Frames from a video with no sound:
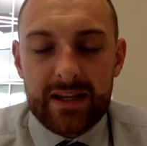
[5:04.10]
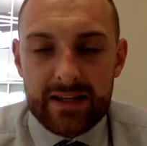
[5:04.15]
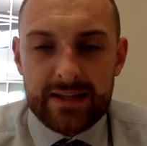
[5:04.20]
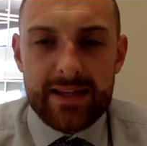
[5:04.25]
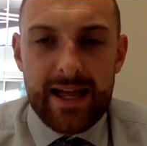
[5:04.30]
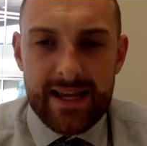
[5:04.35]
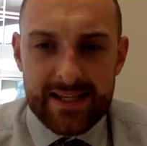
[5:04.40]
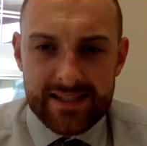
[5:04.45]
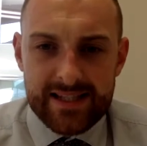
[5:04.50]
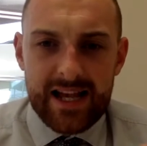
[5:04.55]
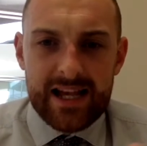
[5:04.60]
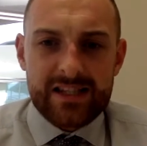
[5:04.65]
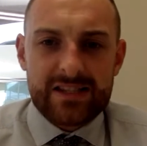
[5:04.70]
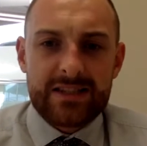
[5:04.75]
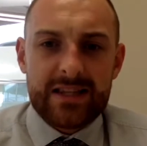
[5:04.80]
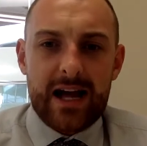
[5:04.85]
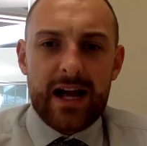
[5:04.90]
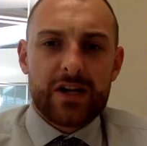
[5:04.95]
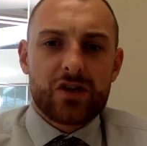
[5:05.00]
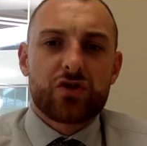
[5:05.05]
less as
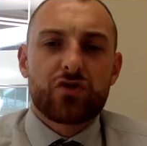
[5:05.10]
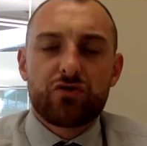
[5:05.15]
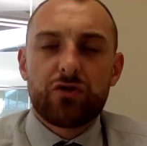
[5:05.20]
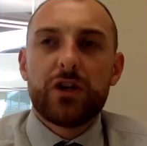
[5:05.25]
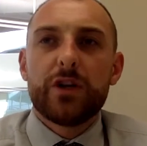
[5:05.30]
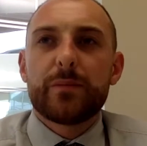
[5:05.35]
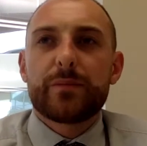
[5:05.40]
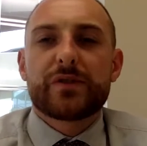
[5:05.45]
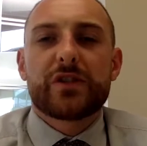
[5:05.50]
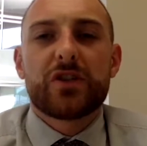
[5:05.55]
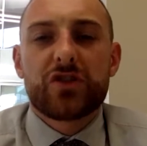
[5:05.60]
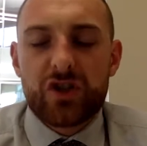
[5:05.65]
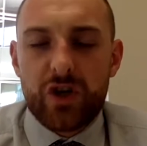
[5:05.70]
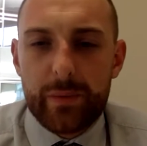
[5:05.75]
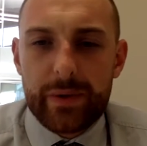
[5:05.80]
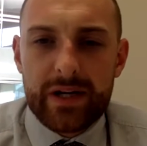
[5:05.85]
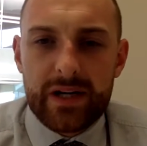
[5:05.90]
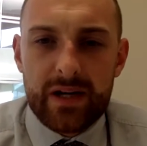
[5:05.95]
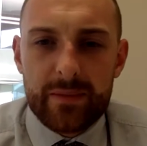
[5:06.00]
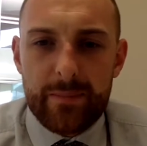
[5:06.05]
large groups, and so
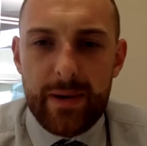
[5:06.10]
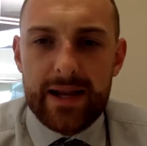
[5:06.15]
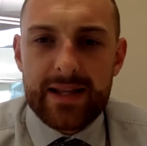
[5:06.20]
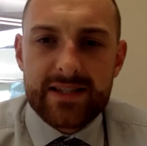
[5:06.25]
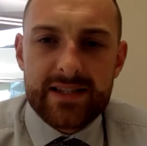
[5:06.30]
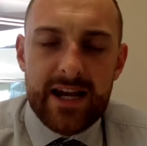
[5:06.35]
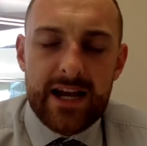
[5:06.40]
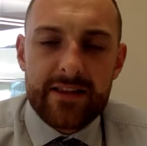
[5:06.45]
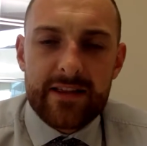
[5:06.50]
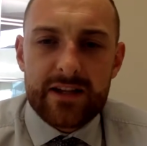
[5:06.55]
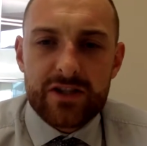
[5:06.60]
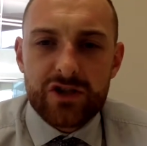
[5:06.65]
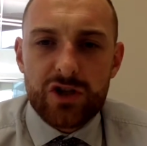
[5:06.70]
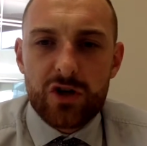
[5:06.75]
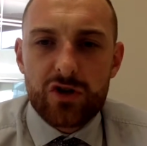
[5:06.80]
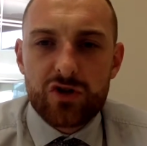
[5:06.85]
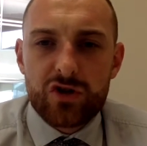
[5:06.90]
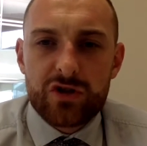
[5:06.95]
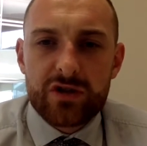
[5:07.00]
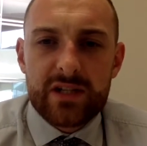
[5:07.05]
we can maintain that
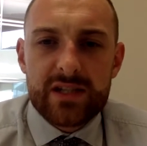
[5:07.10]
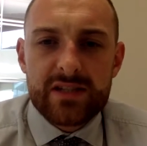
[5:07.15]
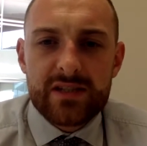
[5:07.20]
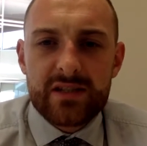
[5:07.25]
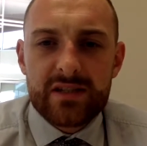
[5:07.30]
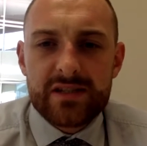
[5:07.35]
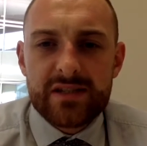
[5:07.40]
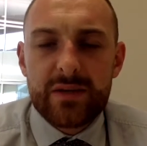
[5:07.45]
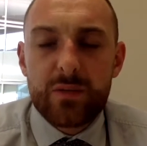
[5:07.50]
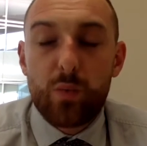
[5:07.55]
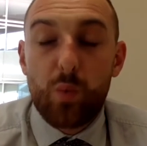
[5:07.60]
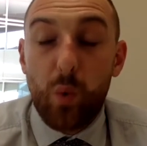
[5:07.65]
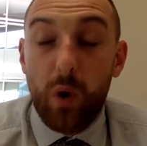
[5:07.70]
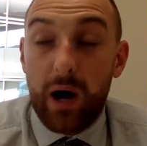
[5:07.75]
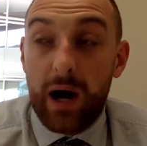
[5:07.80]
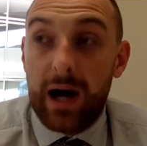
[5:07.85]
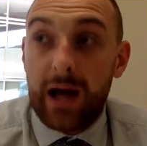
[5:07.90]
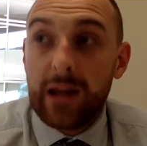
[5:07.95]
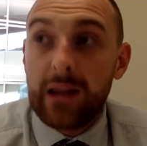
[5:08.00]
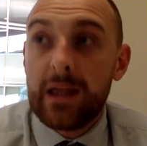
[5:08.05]
social distancing
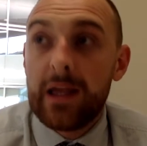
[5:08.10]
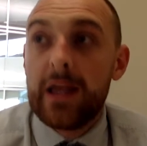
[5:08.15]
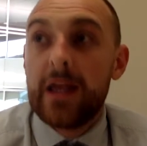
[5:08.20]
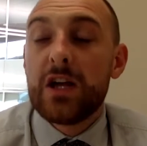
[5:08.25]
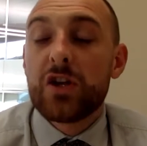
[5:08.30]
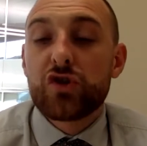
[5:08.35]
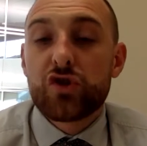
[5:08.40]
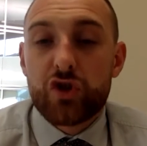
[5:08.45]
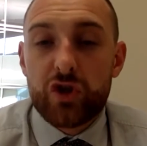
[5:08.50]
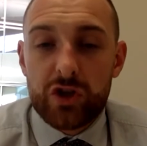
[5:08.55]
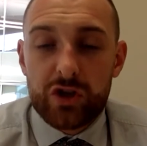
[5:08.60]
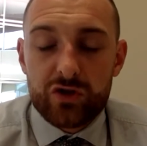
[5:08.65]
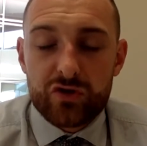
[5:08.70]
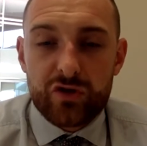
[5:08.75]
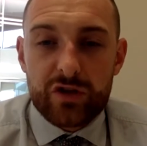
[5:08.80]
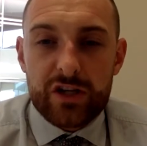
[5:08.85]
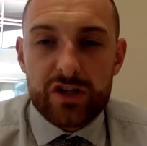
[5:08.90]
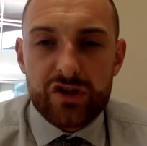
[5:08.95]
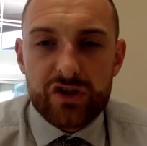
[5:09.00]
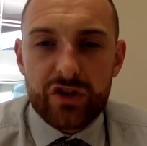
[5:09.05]
while
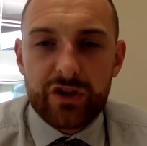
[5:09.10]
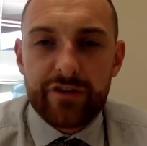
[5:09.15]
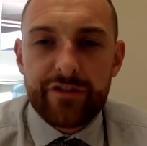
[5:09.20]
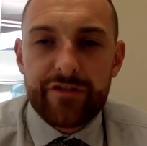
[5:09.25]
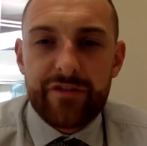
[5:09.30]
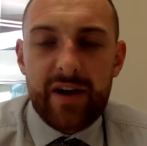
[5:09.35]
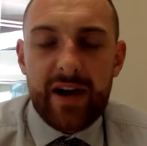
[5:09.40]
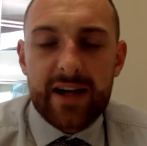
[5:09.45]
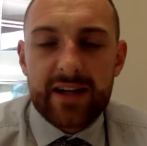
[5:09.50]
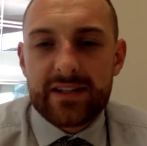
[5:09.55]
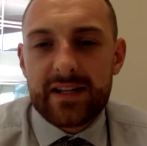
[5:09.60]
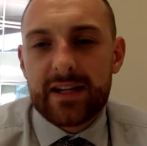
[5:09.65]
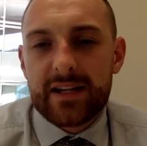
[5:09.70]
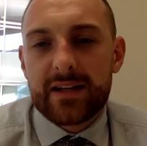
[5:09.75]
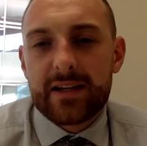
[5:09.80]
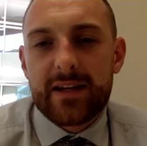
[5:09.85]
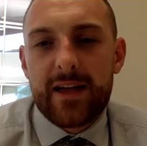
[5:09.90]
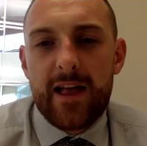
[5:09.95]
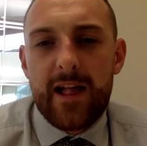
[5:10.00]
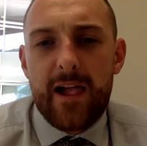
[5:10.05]
children are still
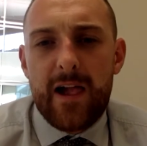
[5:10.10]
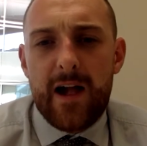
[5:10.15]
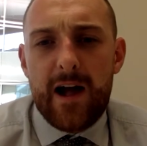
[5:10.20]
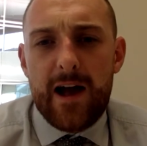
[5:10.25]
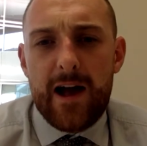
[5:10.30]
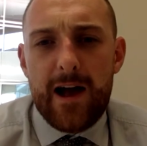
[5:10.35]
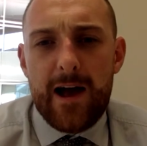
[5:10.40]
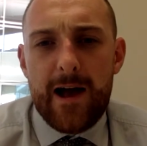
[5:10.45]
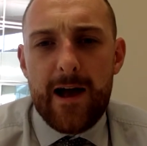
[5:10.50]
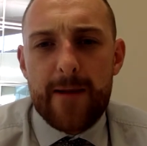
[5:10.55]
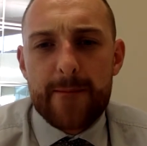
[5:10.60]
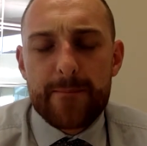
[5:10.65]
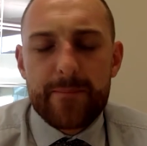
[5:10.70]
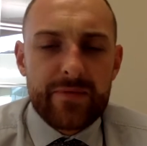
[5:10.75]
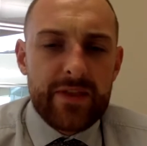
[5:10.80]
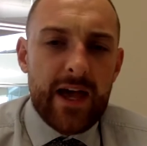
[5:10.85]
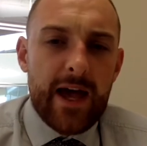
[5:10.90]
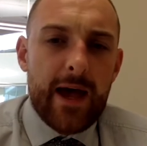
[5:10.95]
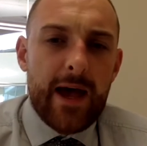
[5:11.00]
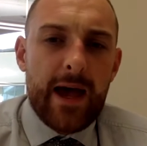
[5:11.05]
finding
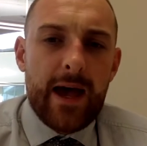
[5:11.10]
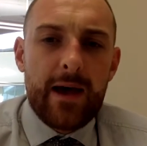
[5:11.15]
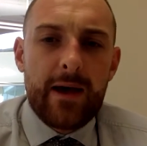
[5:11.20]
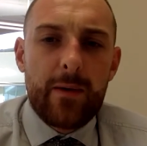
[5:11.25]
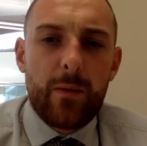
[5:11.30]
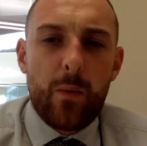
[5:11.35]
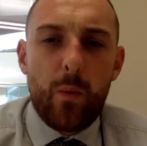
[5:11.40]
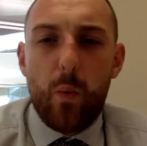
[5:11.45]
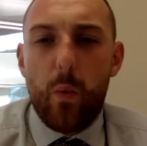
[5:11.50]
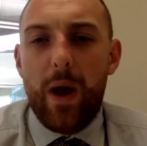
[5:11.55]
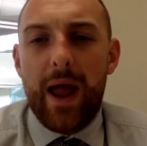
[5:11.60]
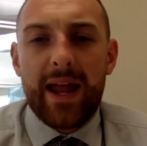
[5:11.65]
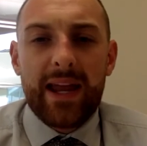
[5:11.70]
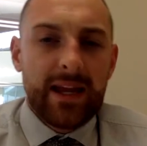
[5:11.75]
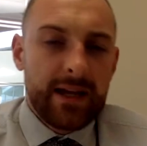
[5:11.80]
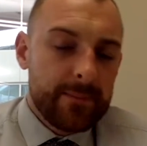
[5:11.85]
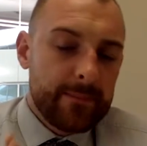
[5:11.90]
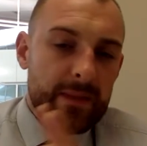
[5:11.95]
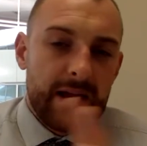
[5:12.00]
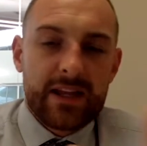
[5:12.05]
their
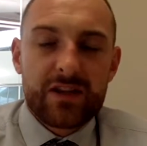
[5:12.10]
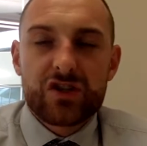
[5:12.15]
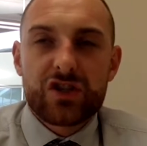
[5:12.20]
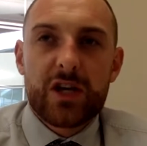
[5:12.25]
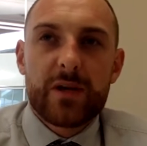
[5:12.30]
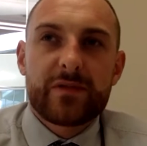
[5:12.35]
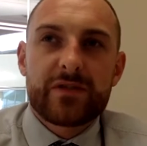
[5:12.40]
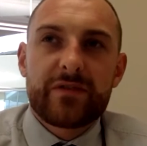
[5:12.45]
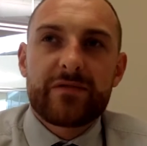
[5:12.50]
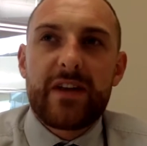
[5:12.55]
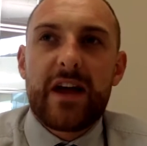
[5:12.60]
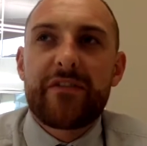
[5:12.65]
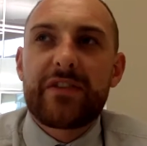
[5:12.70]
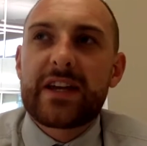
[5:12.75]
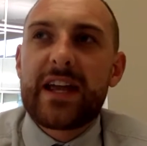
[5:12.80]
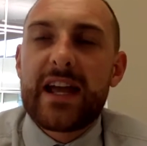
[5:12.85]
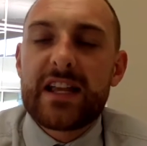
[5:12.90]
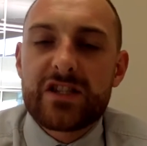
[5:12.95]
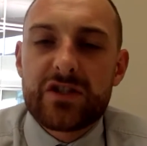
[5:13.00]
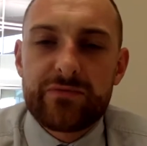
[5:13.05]
way in terms of
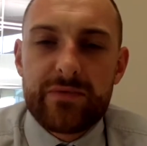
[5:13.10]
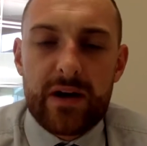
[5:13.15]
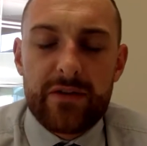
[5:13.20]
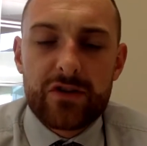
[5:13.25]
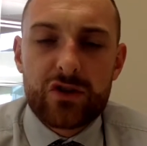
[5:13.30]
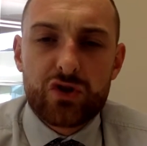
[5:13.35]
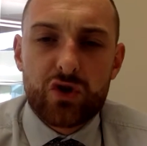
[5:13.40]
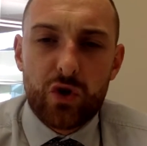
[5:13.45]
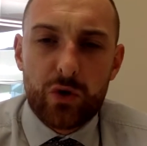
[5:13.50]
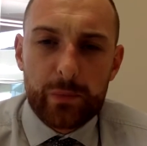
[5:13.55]
navigating around the school.